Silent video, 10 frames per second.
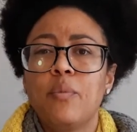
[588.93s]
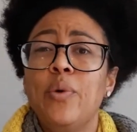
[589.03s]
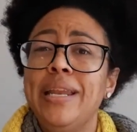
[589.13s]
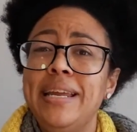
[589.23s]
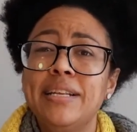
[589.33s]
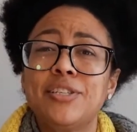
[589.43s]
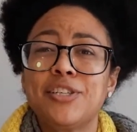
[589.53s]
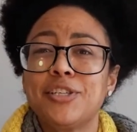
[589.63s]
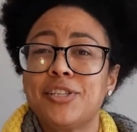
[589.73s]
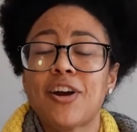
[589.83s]
we need
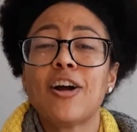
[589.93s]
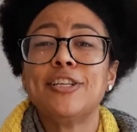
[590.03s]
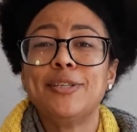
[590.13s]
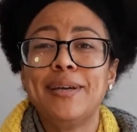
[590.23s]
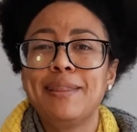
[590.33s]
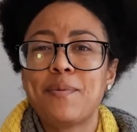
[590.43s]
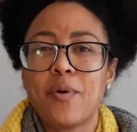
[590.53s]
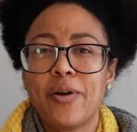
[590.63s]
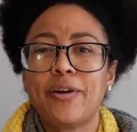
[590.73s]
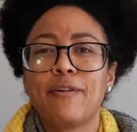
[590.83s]
to start doing the
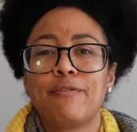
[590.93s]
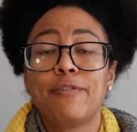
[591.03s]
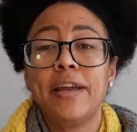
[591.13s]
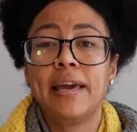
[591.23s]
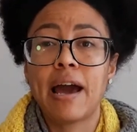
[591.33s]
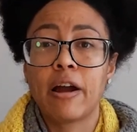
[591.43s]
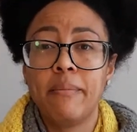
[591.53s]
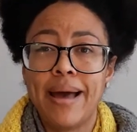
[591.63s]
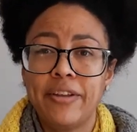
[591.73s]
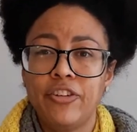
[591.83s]
work of freeing our
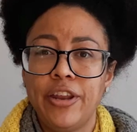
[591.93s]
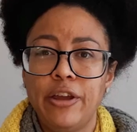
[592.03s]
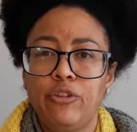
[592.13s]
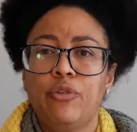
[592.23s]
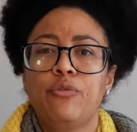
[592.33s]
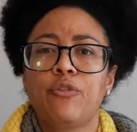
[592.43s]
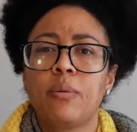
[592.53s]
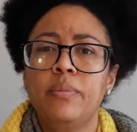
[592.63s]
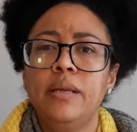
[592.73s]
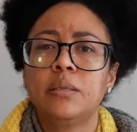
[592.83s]
imagination
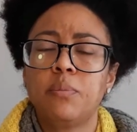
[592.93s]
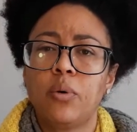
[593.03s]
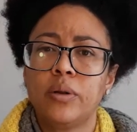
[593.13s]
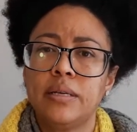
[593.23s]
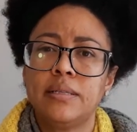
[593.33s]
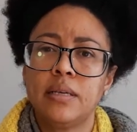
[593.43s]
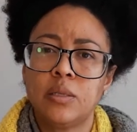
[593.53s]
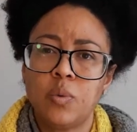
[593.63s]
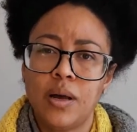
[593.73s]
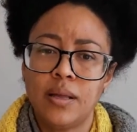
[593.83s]
from these borders
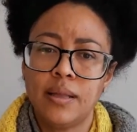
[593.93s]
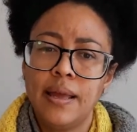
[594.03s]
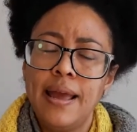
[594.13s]
as well.